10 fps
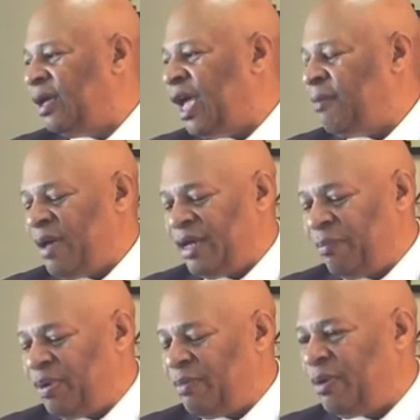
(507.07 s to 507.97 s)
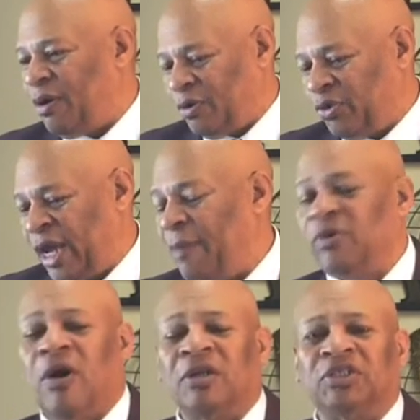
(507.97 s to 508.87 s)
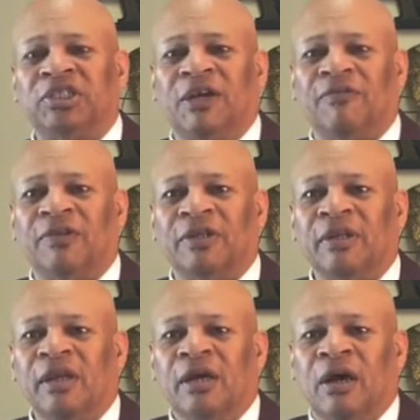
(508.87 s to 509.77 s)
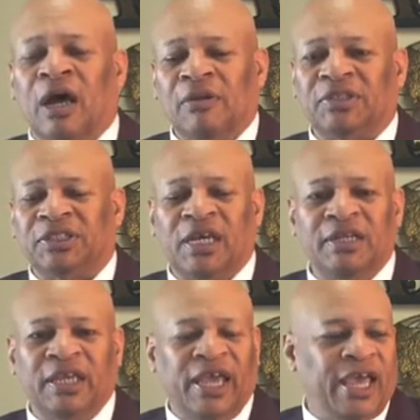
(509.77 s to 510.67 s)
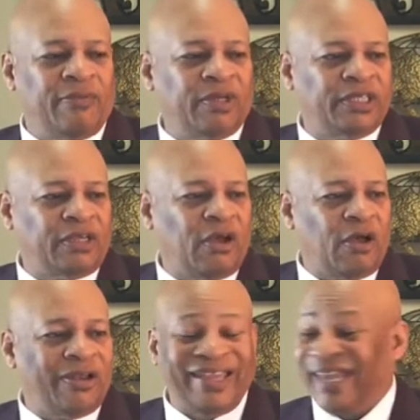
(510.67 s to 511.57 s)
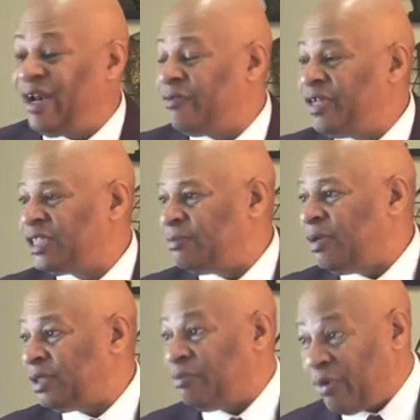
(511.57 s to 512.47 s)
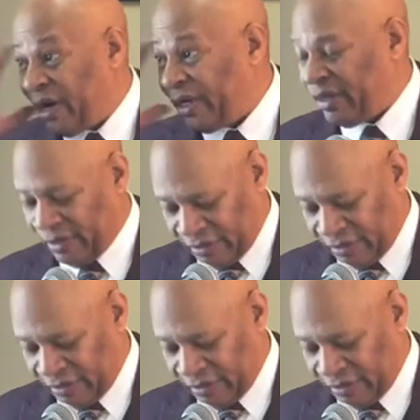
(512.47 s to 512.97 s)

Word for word: Amen. They put him in a graveyard shift, and all of a sudden he had what they call an aneurysm of the brain.